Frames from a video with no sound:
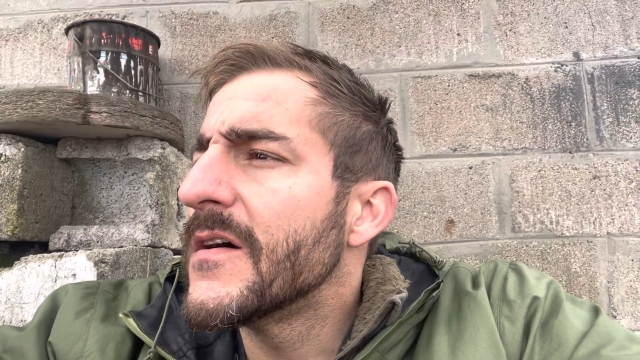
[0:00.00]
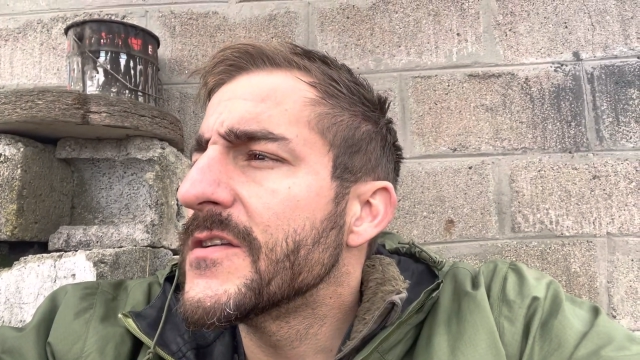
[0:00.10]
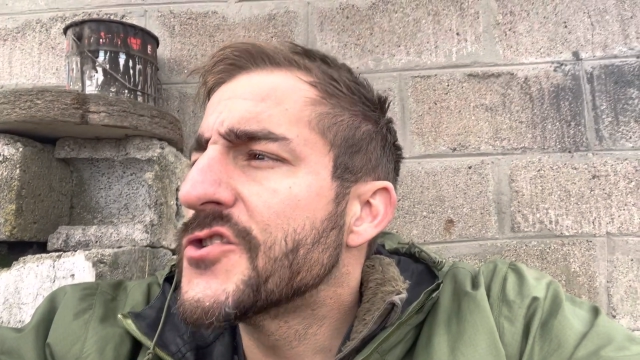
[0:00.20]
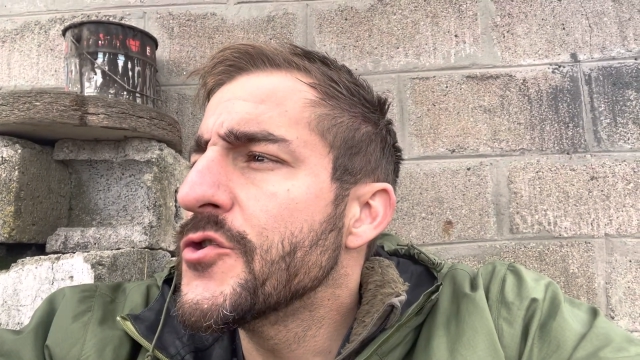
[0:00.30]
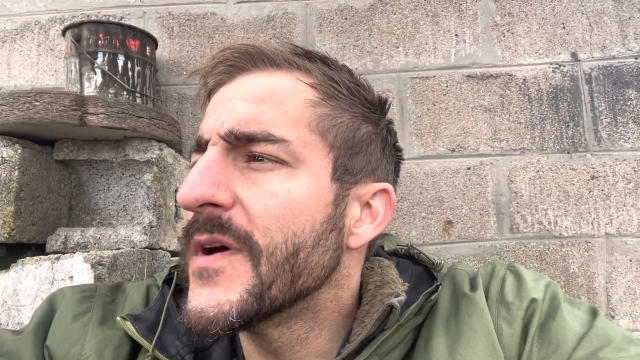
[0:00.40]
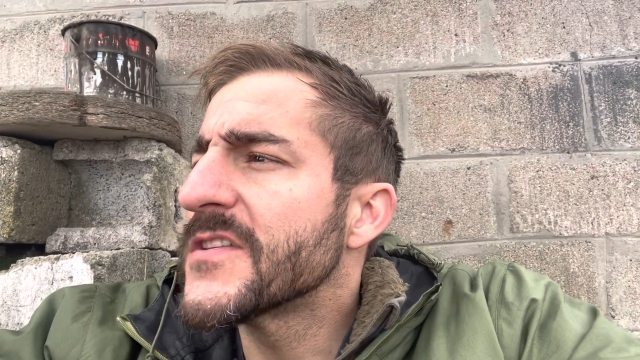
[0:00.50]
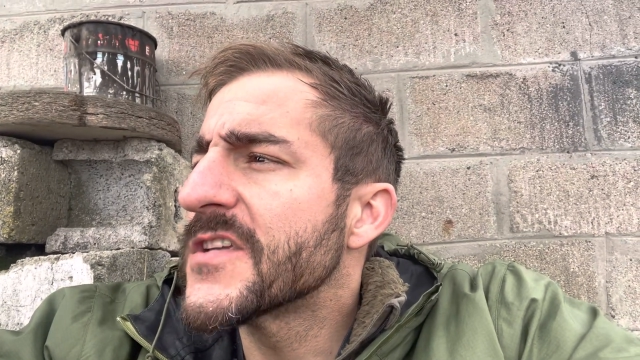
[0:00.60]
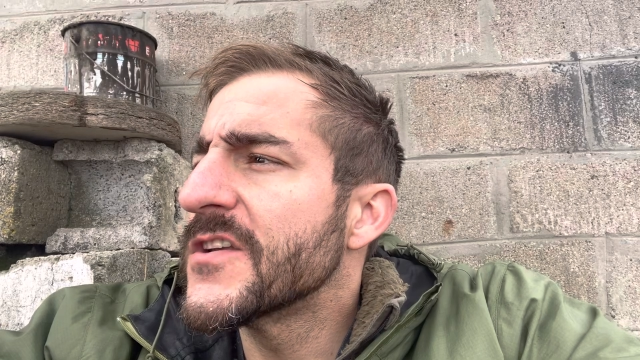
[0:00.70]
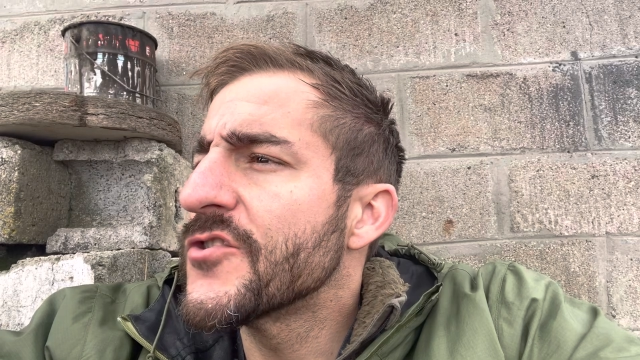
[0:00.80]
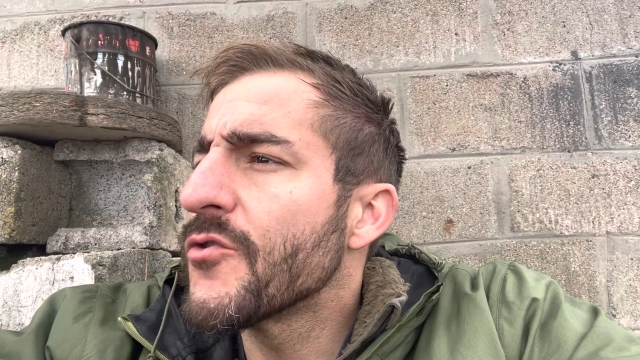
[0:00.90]
2 months
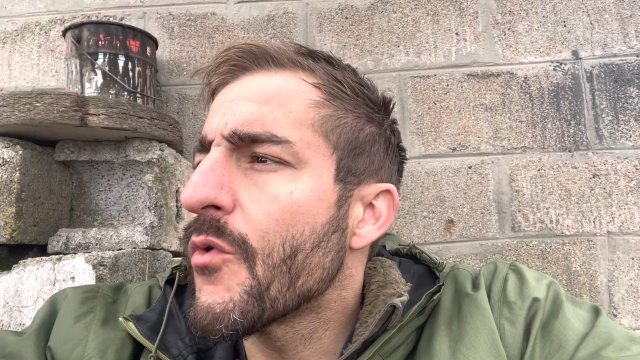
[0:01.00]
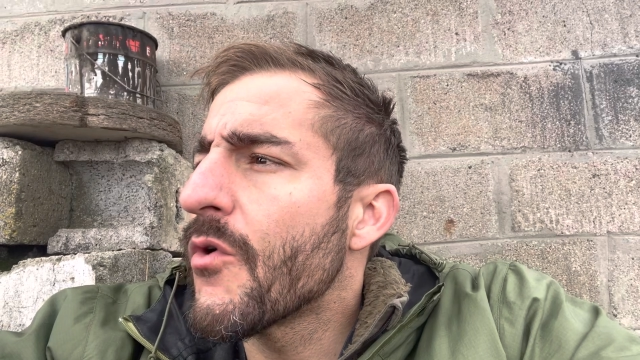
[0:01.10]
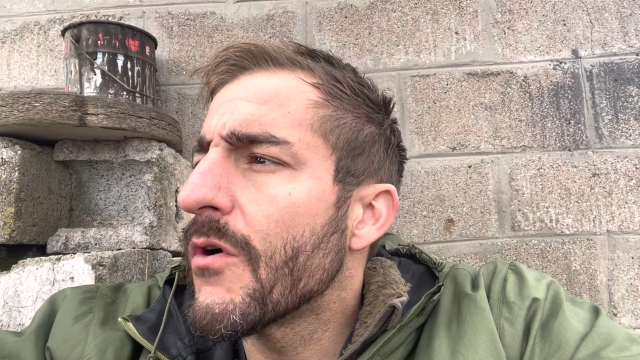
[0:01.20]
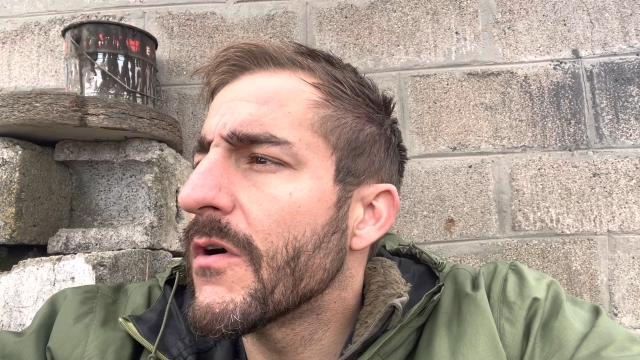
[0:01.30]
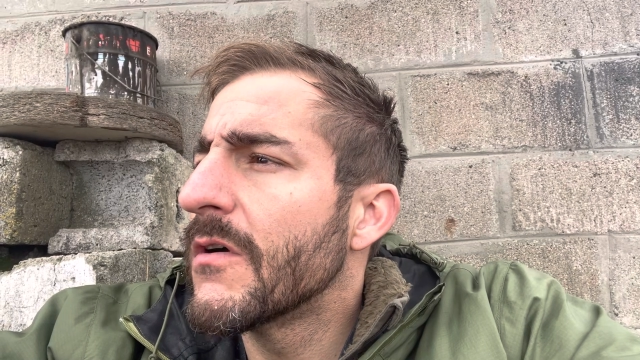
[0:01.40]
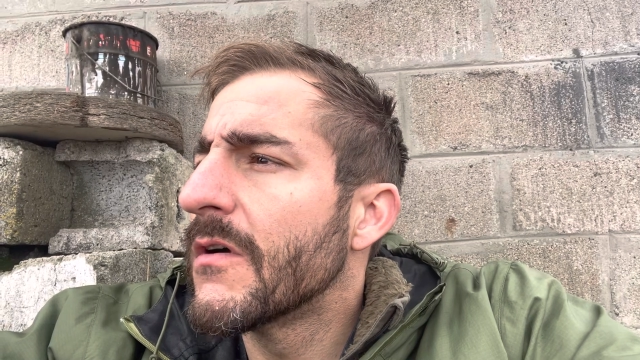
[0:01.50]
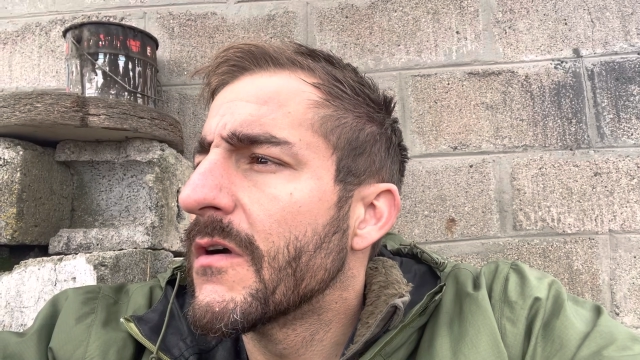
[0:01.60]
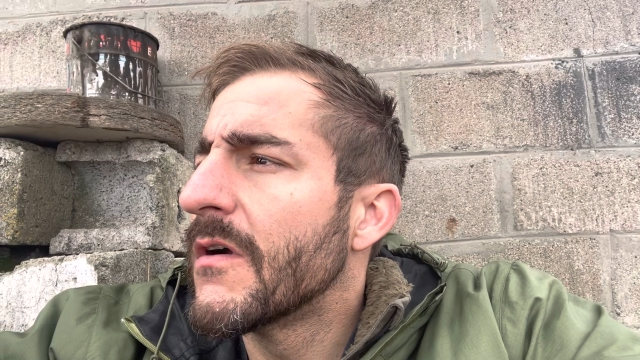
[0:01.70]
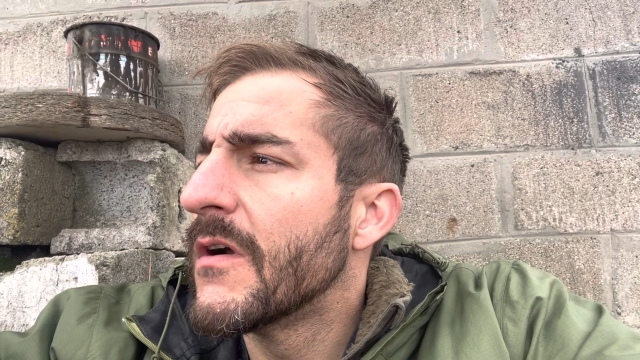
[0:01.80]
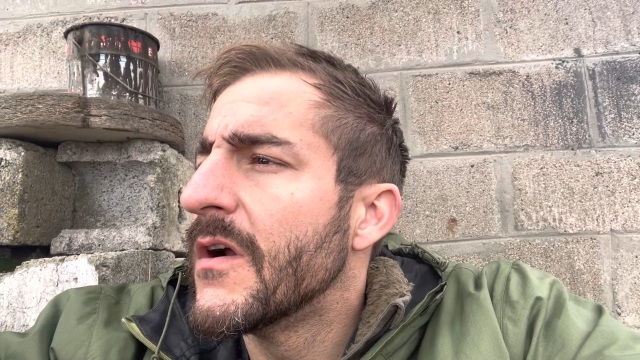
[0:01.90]
into the war,
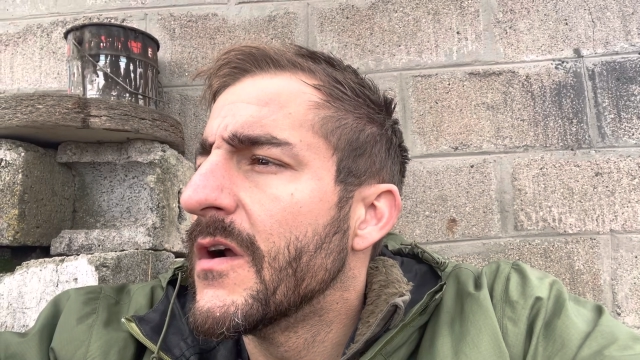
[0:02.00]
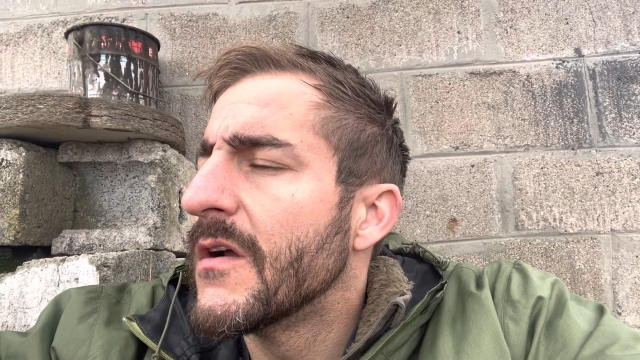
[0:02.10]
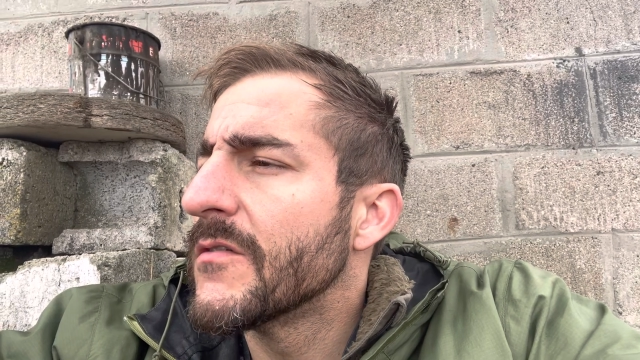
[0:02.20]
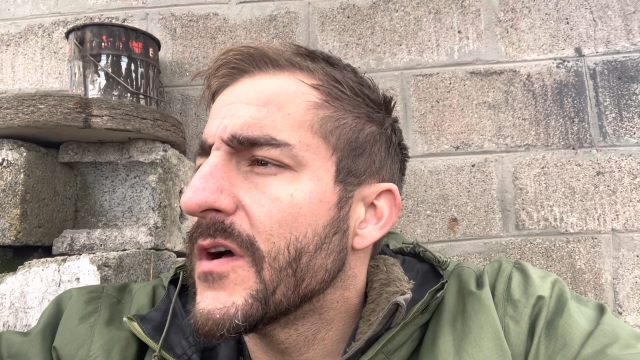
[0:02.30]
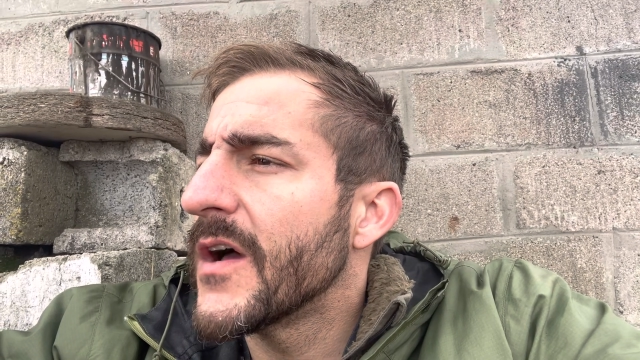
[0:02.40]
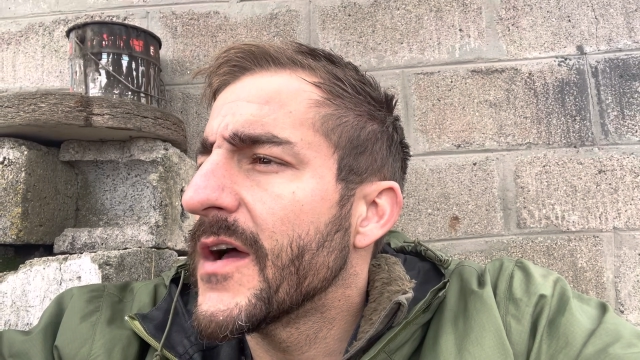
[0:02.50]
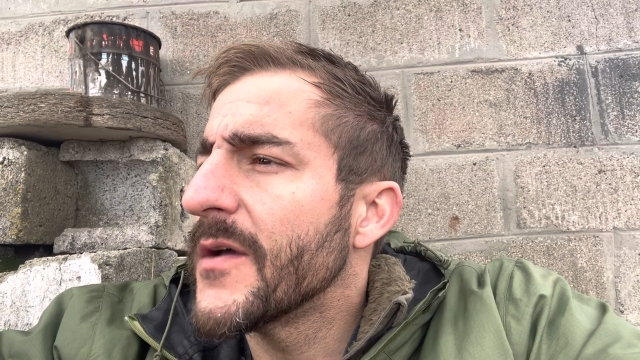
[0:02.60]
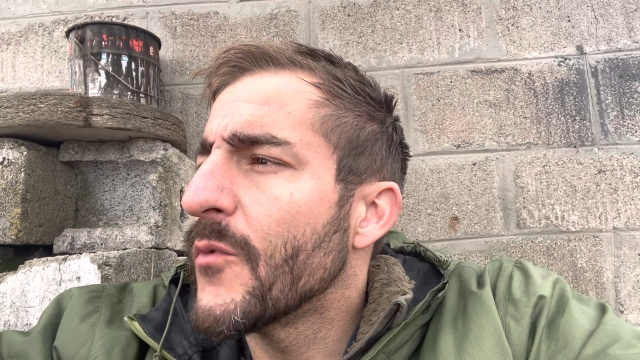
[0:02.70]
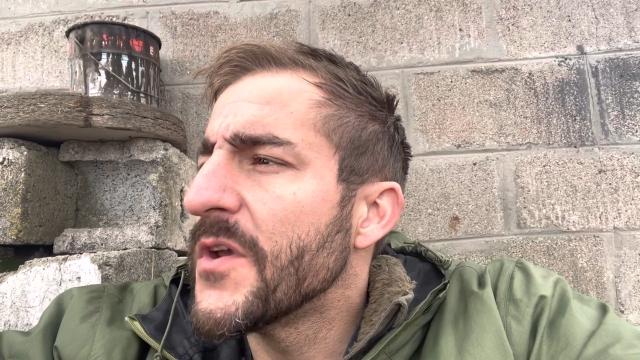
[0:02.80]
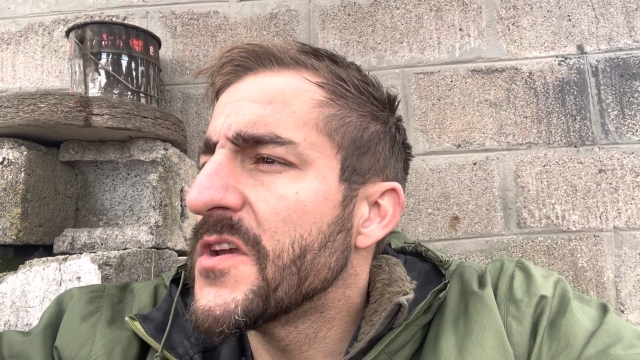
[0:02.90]
I
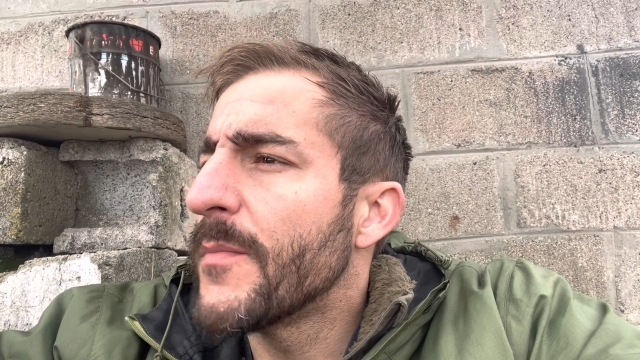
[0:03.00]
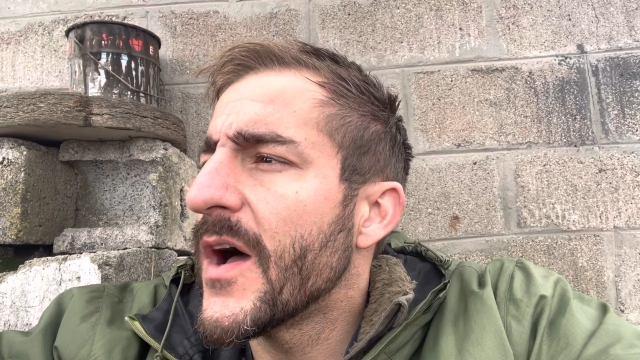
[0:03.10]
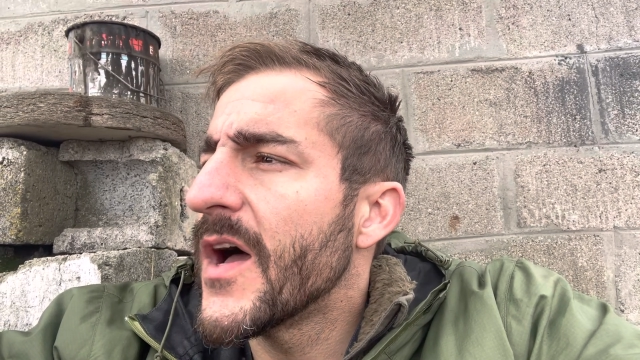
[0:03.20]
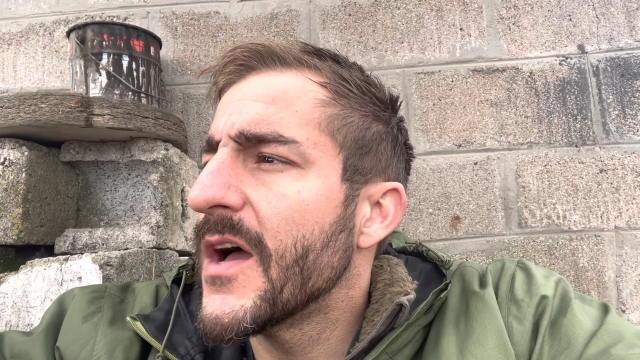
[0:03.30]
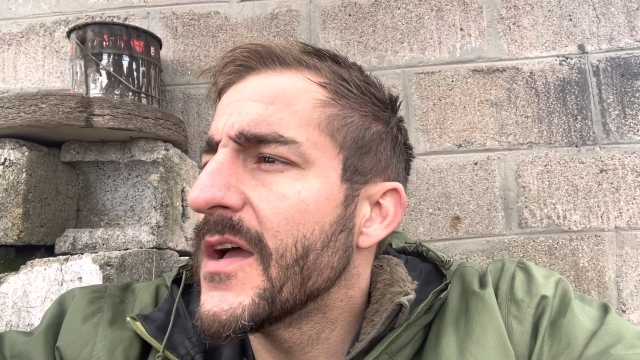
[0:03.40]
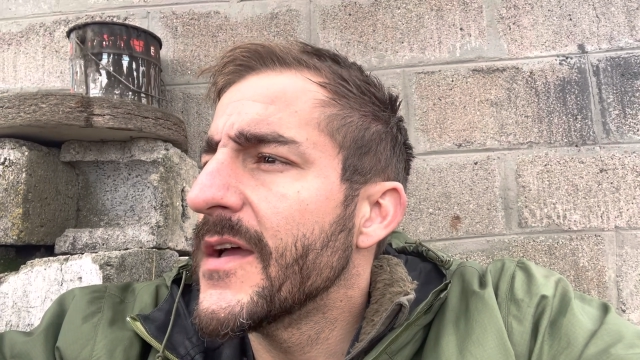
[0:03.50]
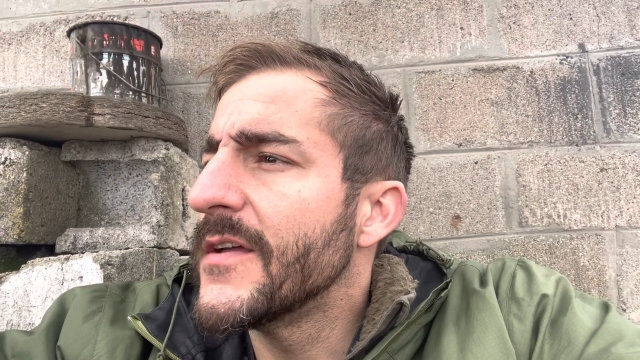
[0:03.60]
wanted to buy